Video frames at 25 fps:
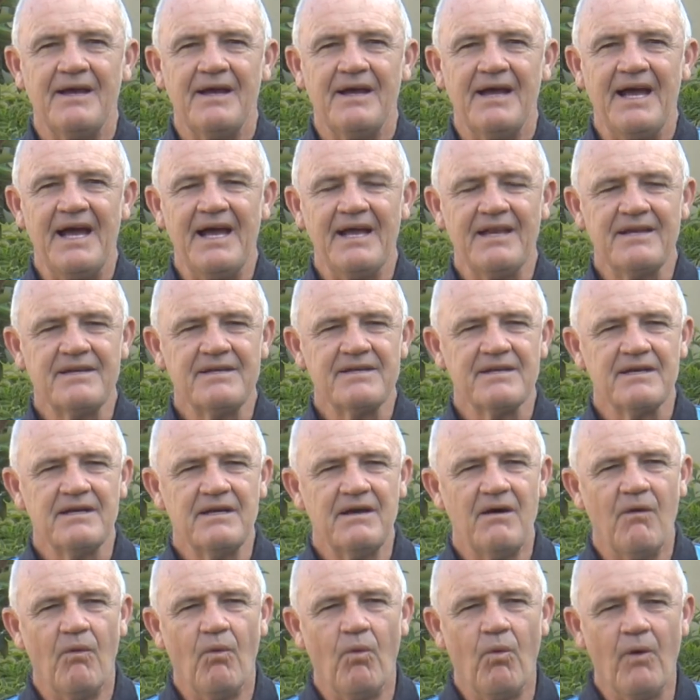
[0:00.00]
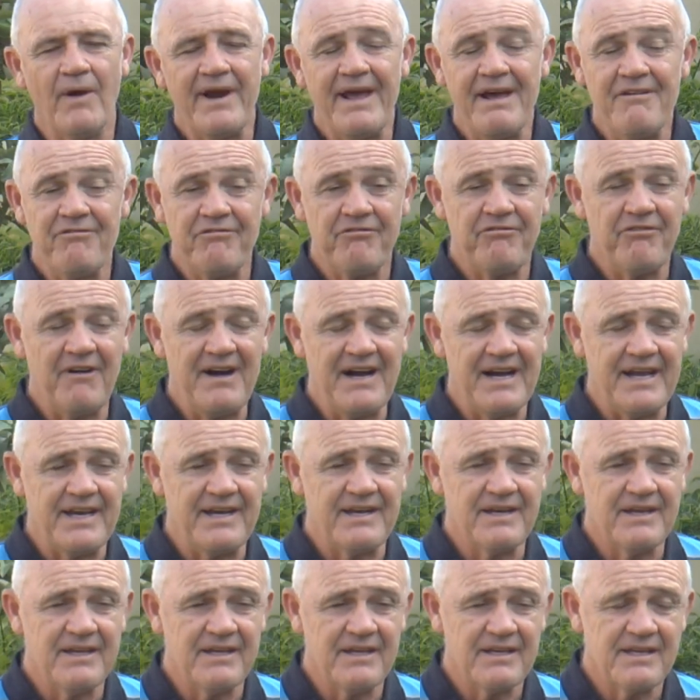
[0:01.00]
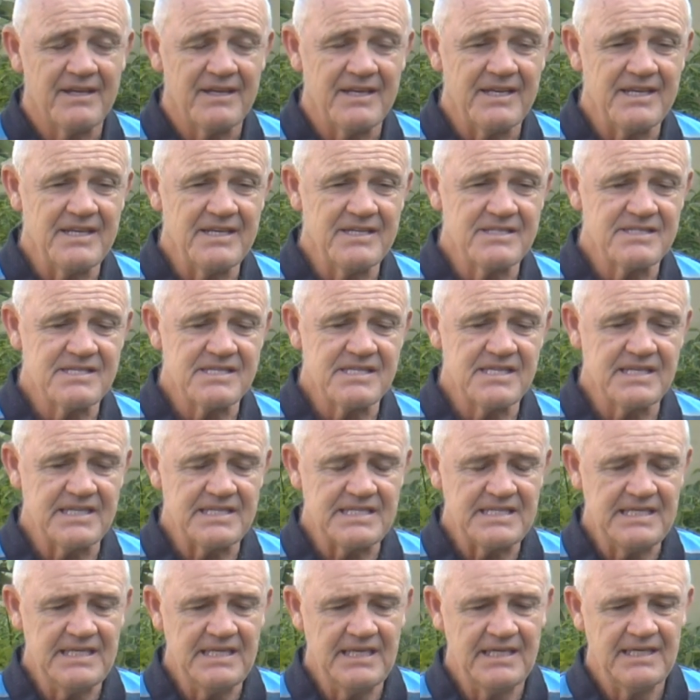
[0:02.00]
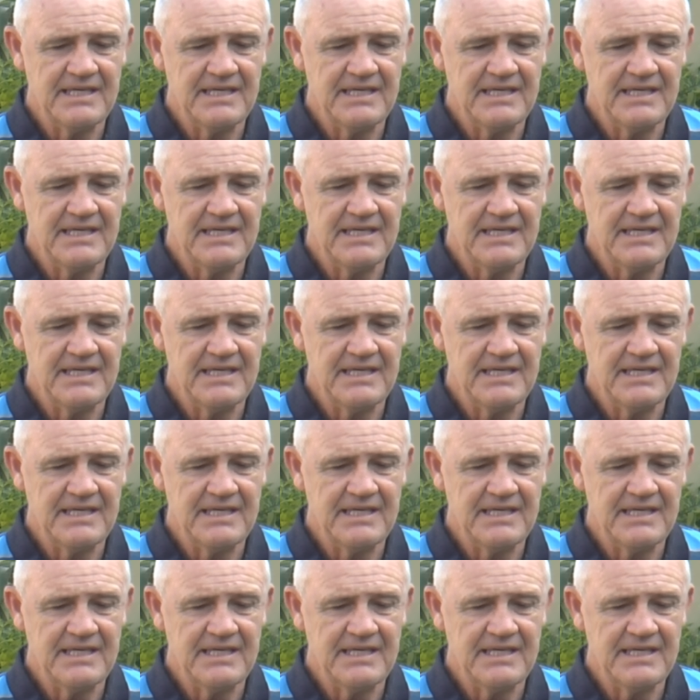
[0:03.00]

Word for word: And what I find is that